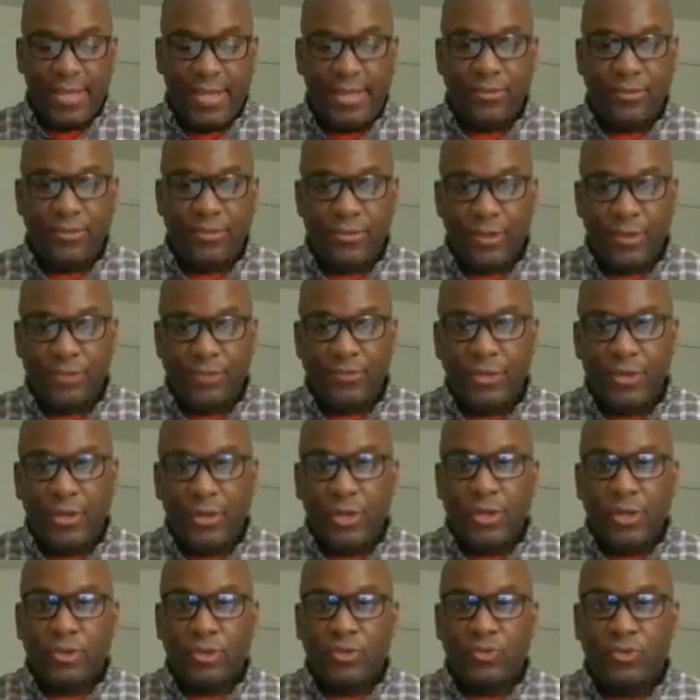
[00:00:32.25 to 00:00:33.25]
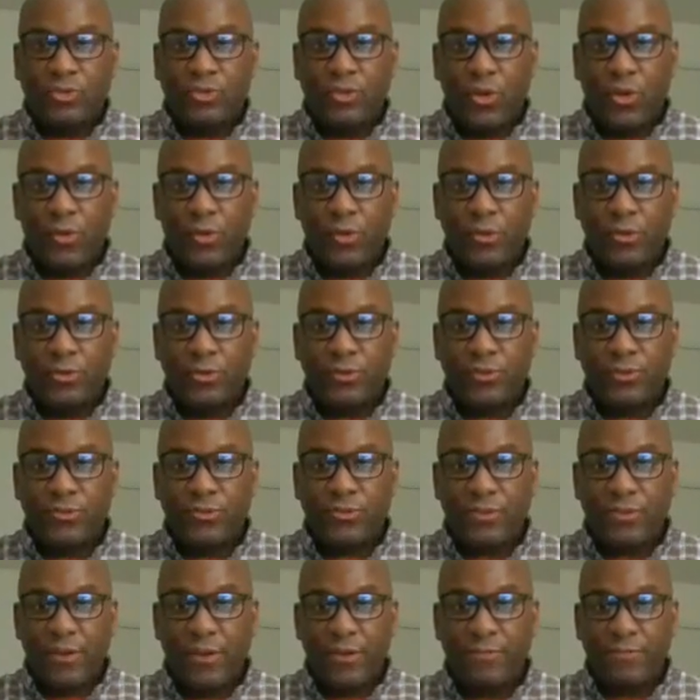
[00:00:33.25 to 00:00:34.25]
and um, showing
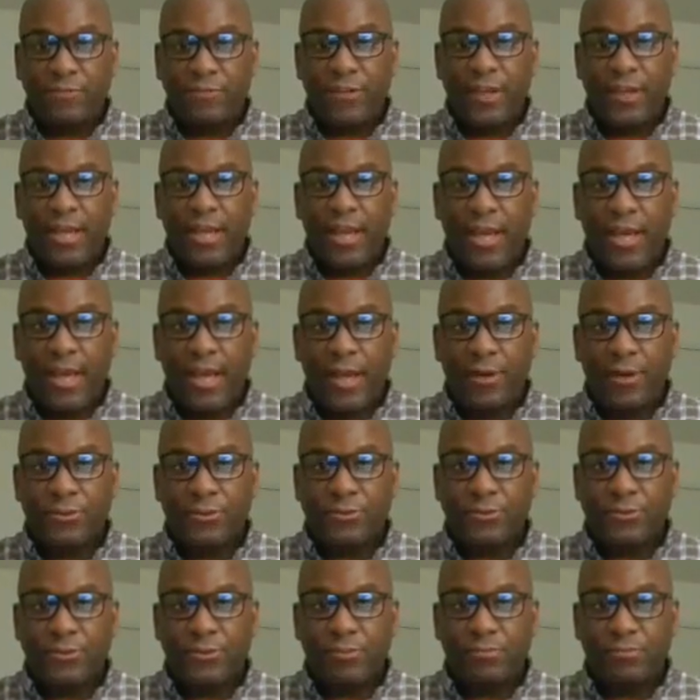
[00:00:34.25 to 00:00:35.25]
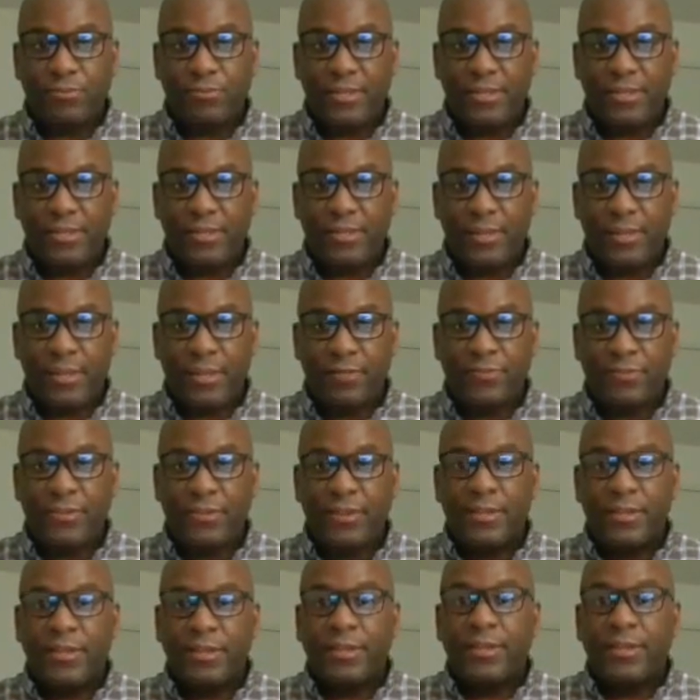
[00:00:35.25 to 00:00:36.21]
yourself how to be um,